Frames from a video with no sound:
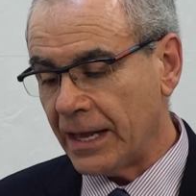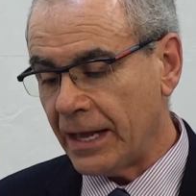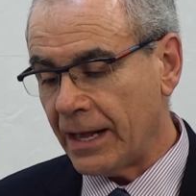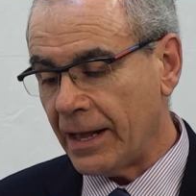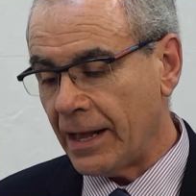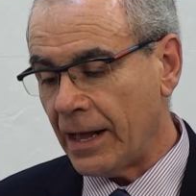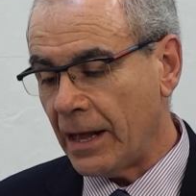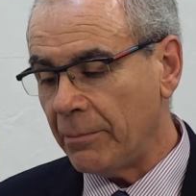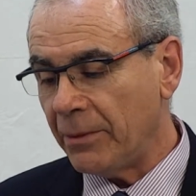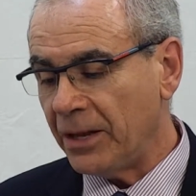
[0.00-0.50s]

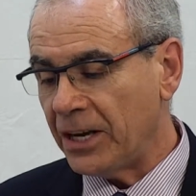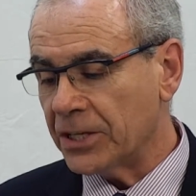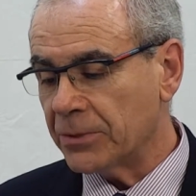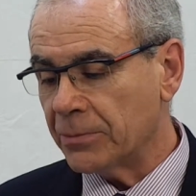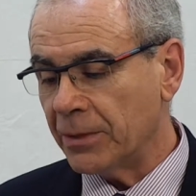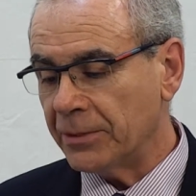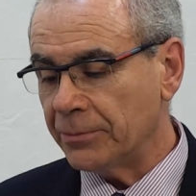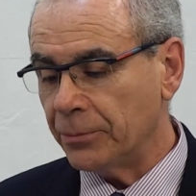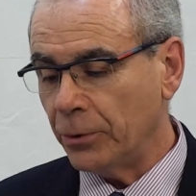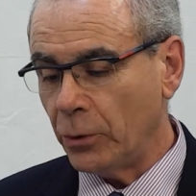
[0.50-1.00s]

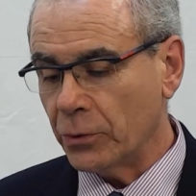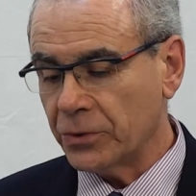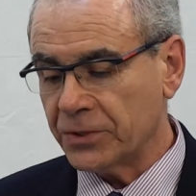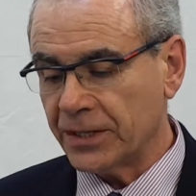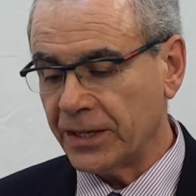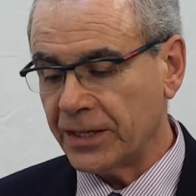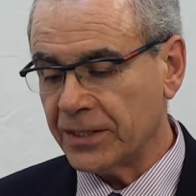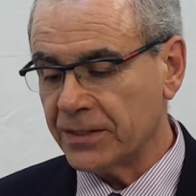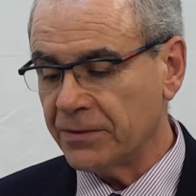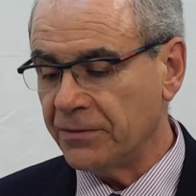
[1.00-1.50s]
management
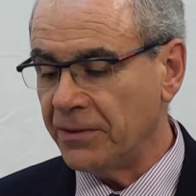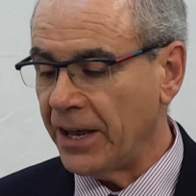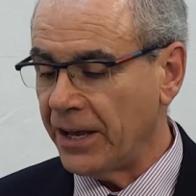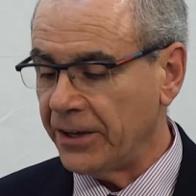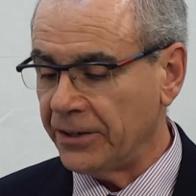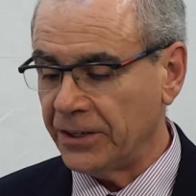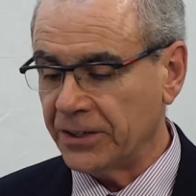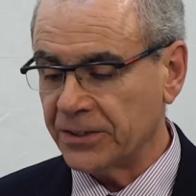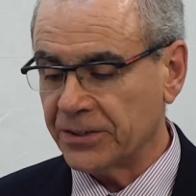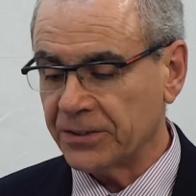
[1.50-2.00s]
process
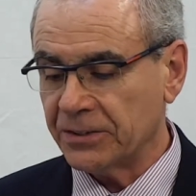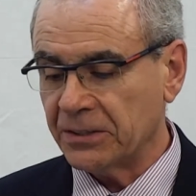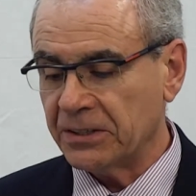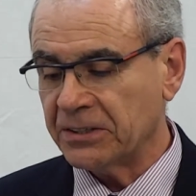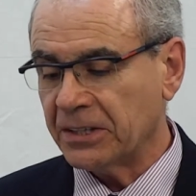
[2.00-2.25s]
varies.